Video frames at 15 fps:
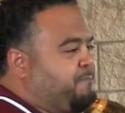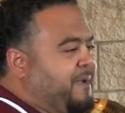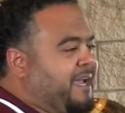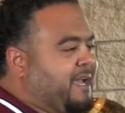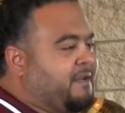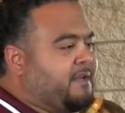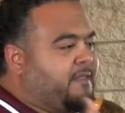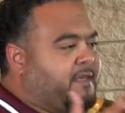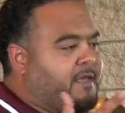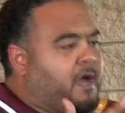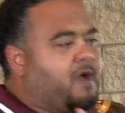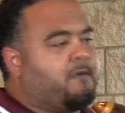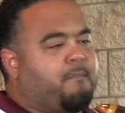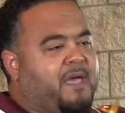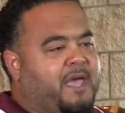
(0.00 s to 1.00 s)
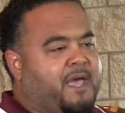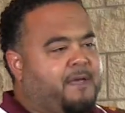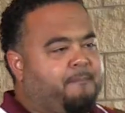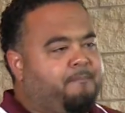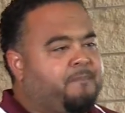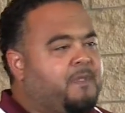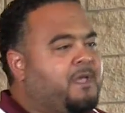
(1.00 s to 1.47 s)
speaking to the young
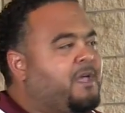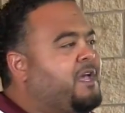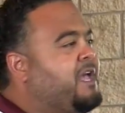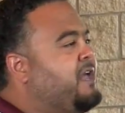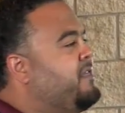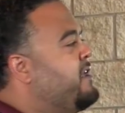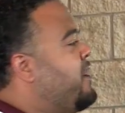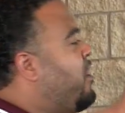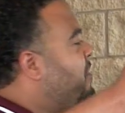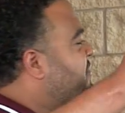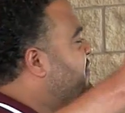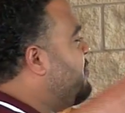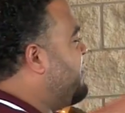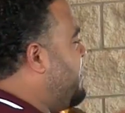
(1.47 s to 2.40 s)
men, and then also